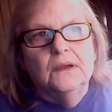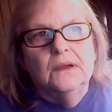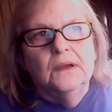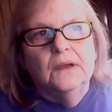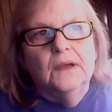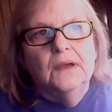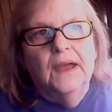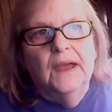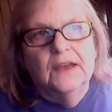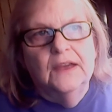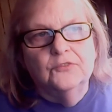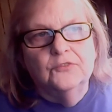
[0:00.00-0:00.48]

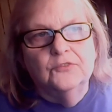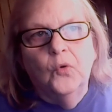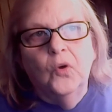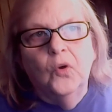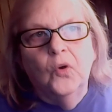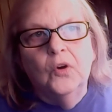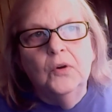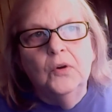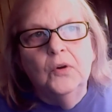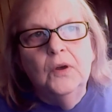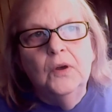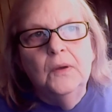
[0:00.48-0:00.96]
And
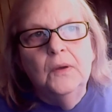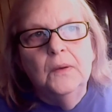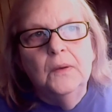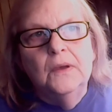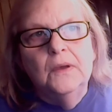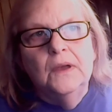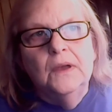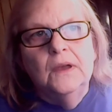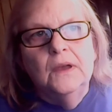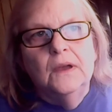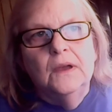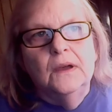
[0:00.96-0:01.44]
for
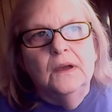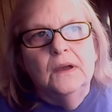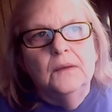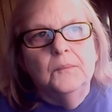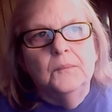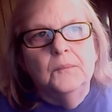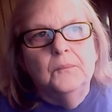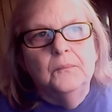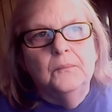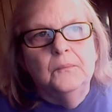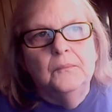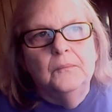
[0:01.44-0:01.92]

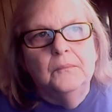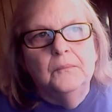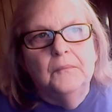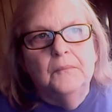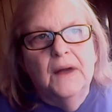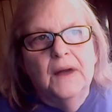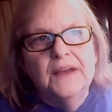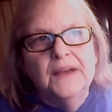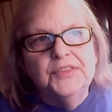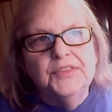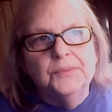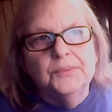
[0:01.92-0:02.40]

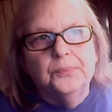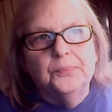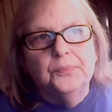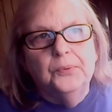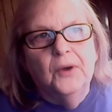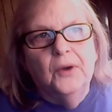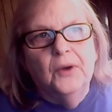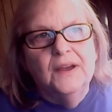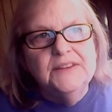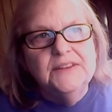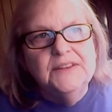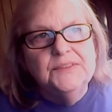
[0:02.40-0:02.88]

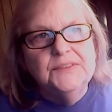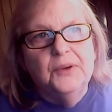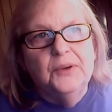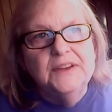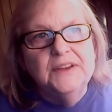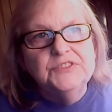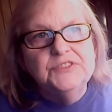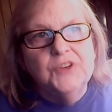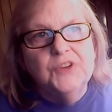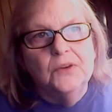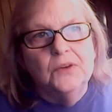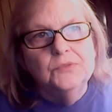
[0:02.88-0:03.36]

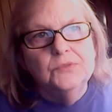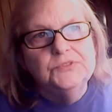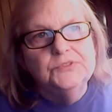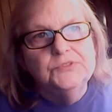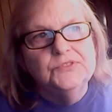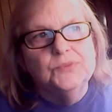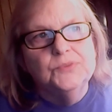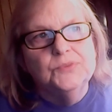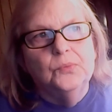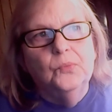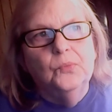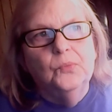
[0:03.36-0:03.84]

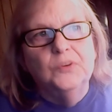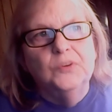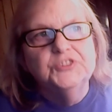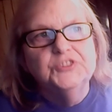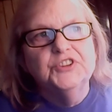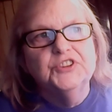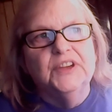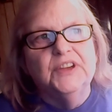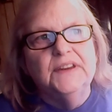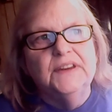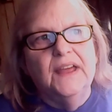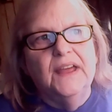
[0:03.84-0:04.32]
mithoprazones,
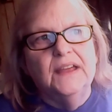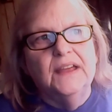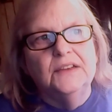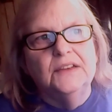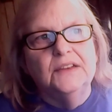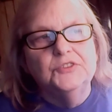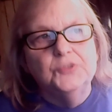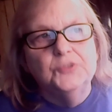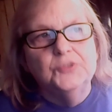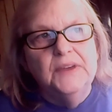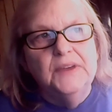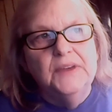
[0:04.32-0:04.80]
which can
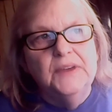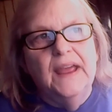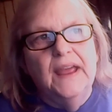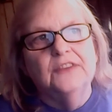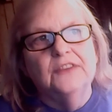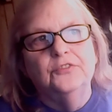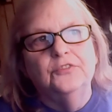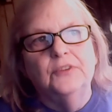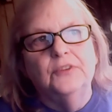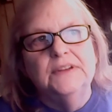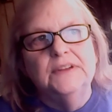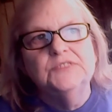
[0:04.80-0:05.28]
treat
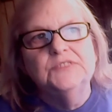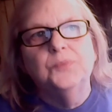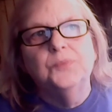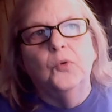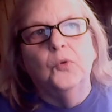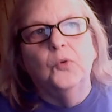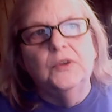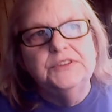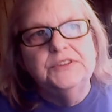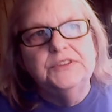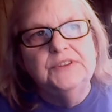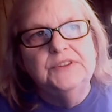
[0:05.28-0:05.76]
antifreeze
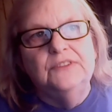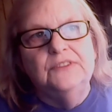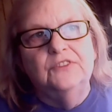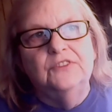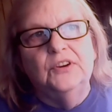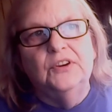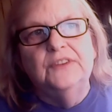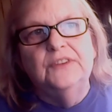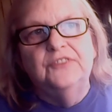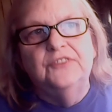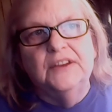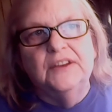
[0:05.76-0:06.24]
poisoning
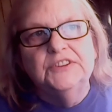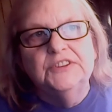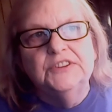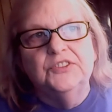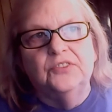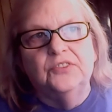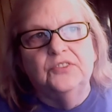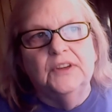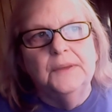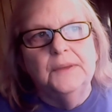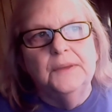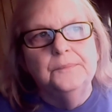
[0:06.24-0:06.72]
very
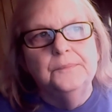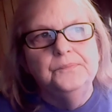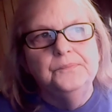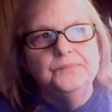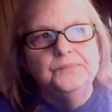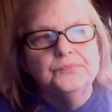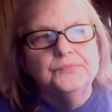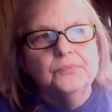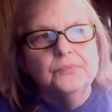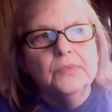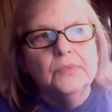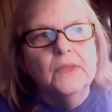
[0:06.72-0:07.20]
effectively.
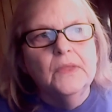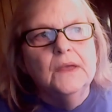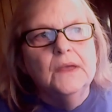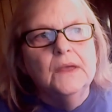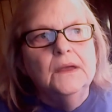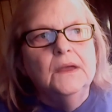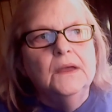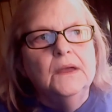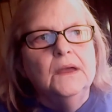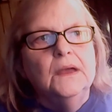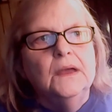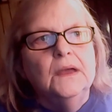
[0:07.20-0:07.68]

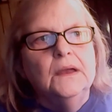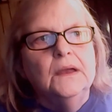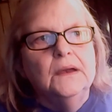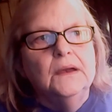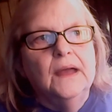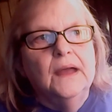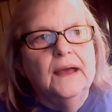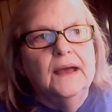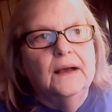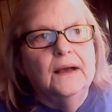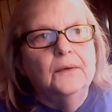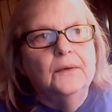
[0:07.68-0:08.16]

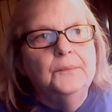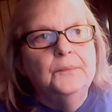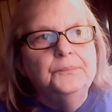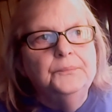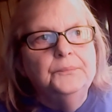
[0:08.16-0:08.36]
Now,